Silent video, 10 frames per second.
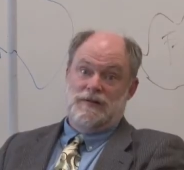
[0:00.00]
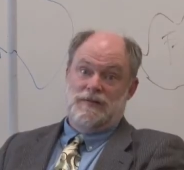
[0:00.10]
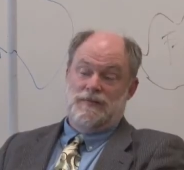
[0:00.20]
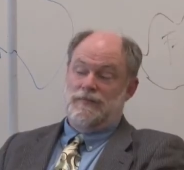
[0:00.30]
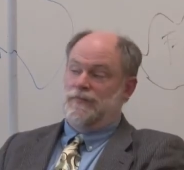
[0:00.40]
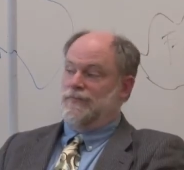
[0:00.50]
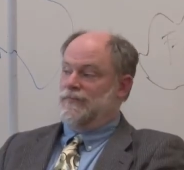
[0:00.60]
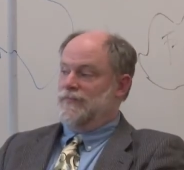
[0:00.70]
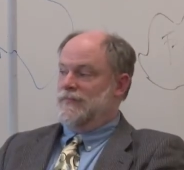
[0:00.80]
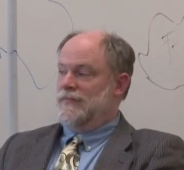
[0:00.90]

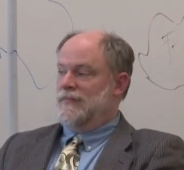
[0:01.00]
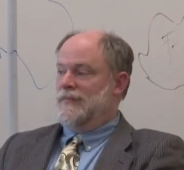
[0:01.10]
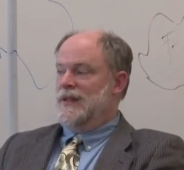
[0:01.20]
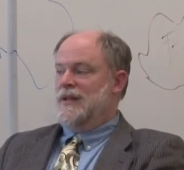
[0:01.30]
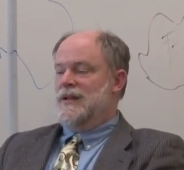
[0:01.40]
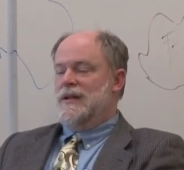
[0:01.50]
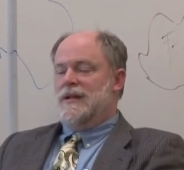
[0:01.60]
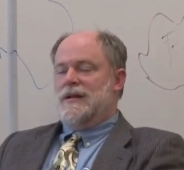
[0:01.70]
Nothing is said.